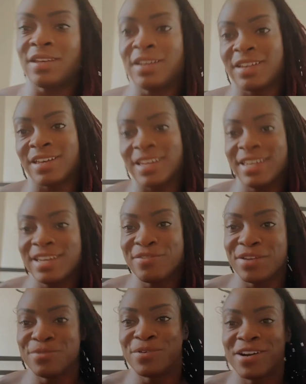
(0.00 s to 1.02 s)
Hey
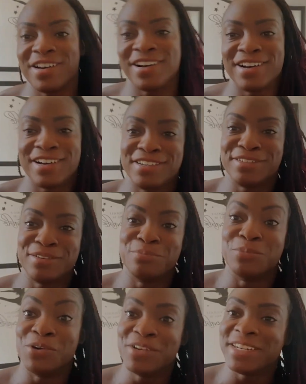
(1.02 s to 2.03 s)
everyone,
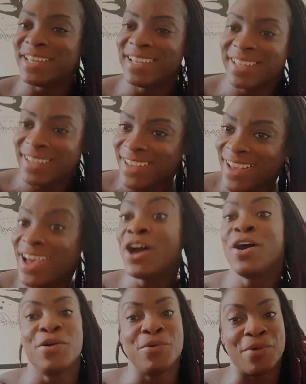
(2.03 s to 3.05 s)
morning.
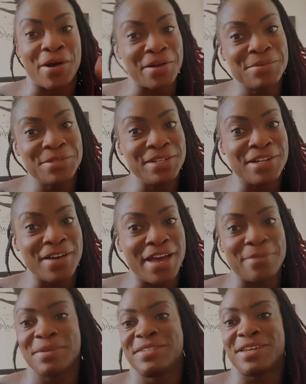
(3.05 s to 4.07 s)
Welcome to another
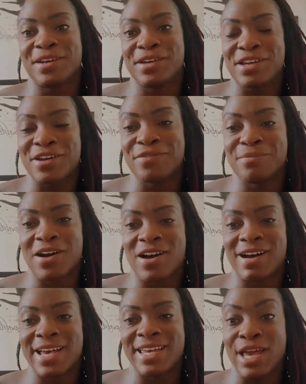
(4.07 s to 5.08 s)
episode of
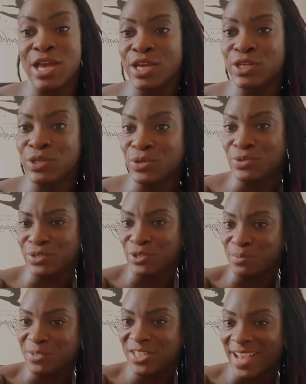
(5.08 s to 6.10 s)
my YouTube
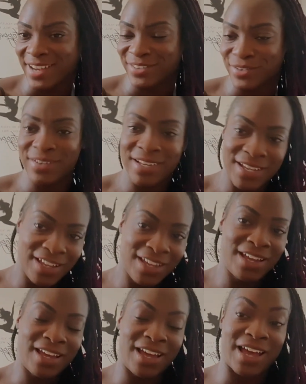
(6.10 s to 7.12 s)
channel.
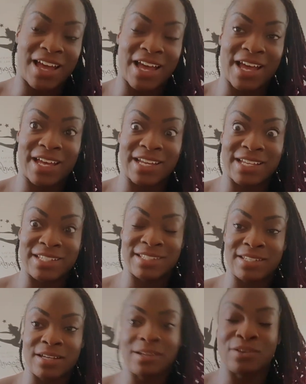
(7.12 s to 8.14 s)
And
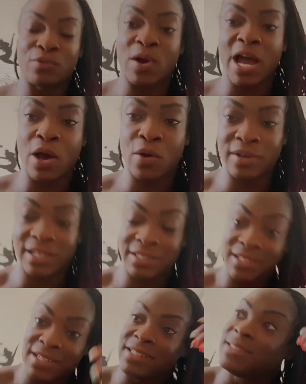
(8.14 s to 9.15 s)
wow, it
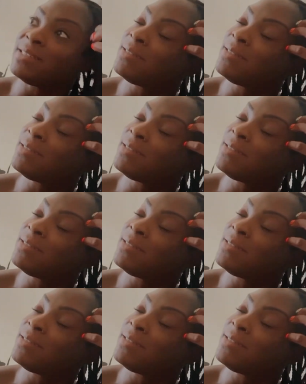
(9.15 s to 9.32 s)
is